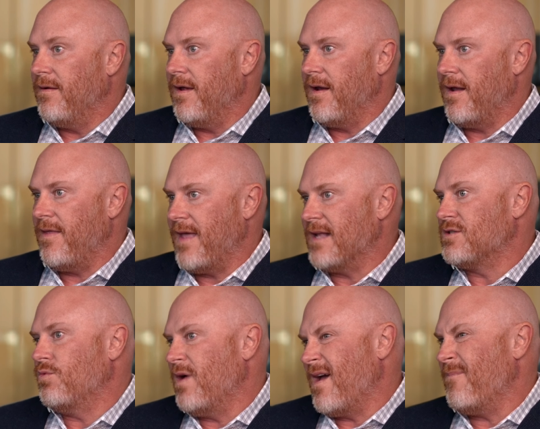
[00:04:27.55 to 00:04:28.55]
And
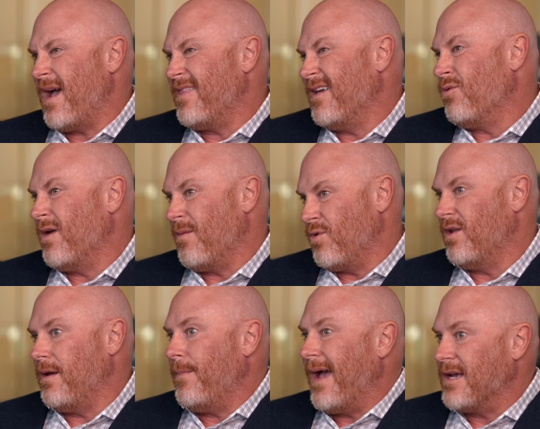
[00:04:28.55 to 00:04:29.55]
that's what I think what I'm
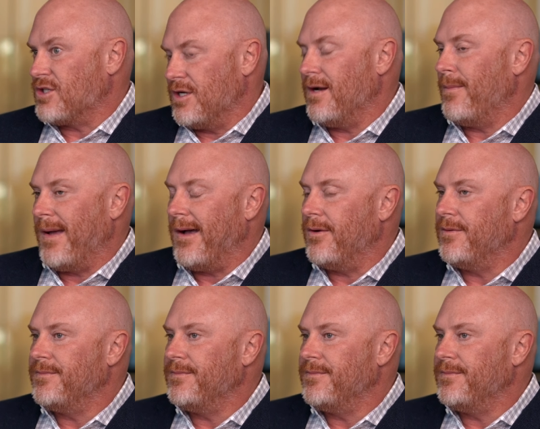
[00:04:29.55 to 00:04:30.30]
really passionate about.